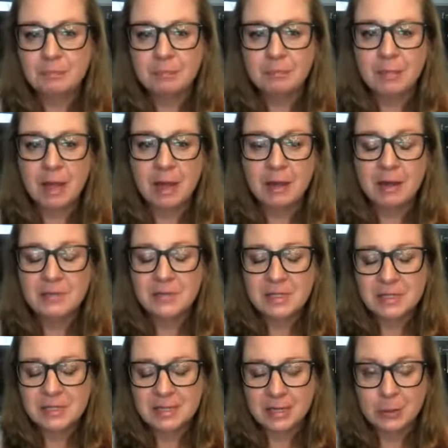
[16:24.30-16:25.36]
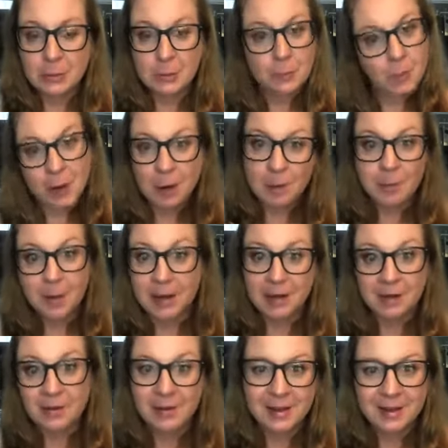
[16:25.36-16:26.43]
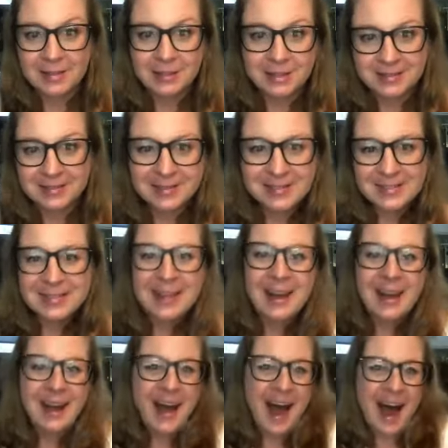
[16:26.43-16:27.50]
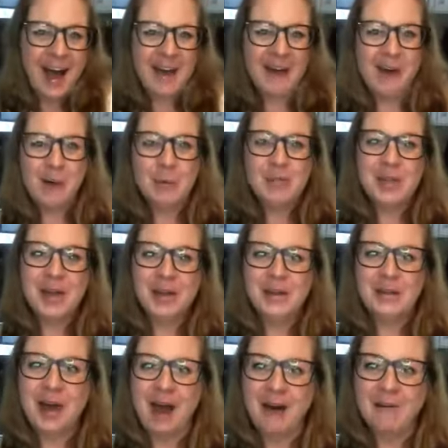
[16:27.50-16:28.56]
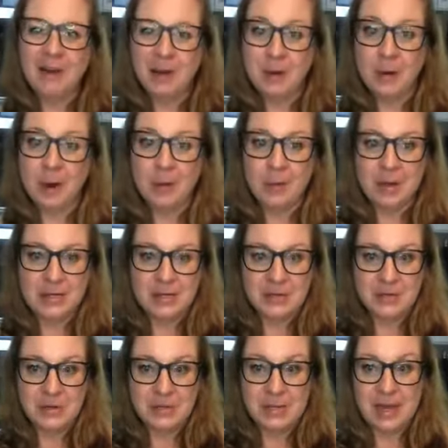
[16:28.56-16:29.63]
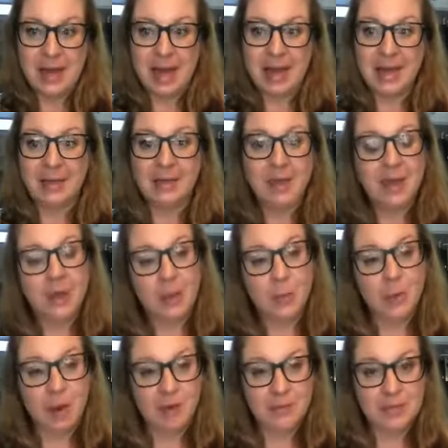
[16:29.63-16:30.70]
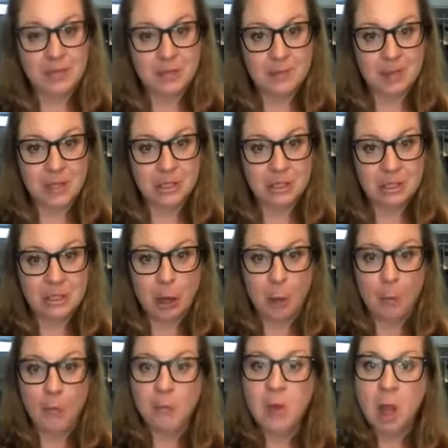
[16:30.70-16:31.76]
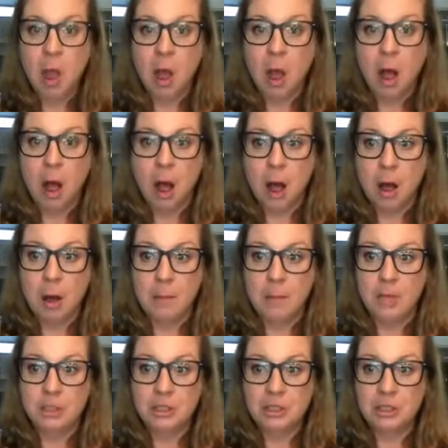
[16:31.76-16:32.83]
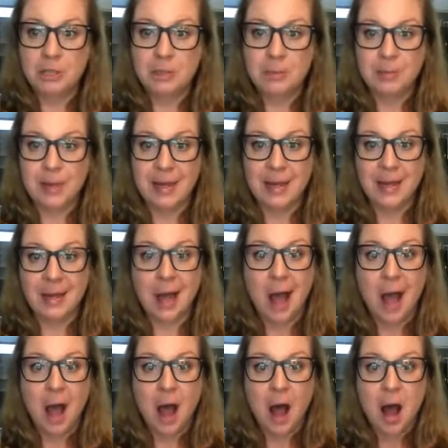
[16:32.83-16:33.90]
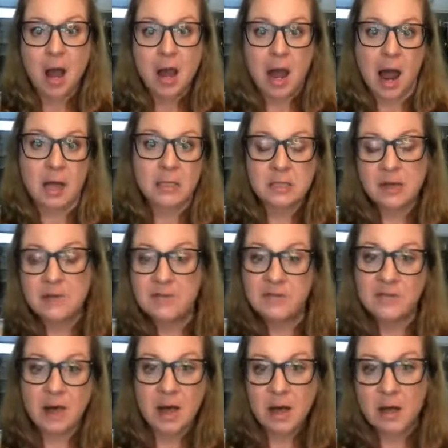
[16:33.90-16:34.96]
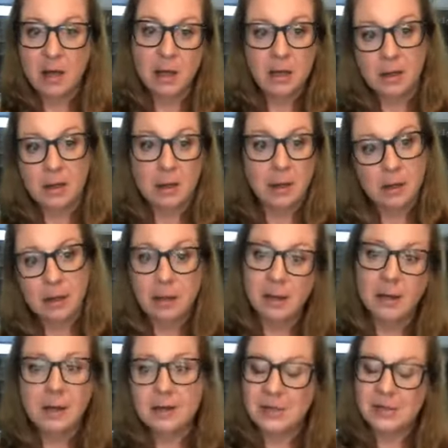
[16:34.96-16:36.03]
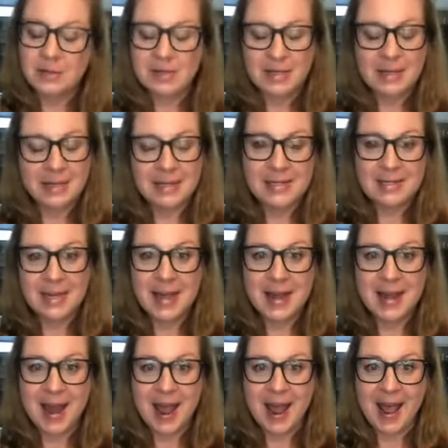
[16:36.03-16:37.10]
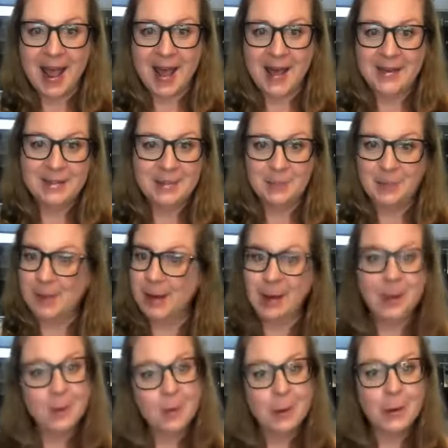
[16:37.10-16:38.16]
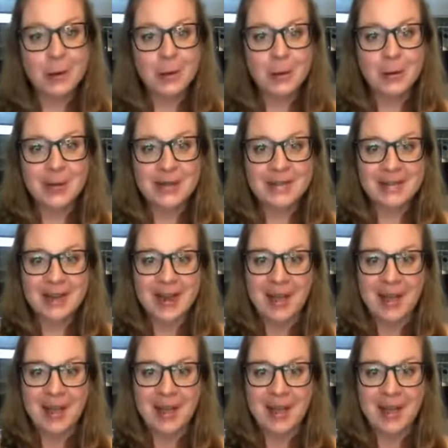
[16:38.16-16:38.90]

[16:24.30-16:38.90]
I'd love to see your water pie creations. I hope that you have a great rest of your day. I think we're off to the beach, so should be lots of fun. Go sit in the sun and play in the water a little bit today.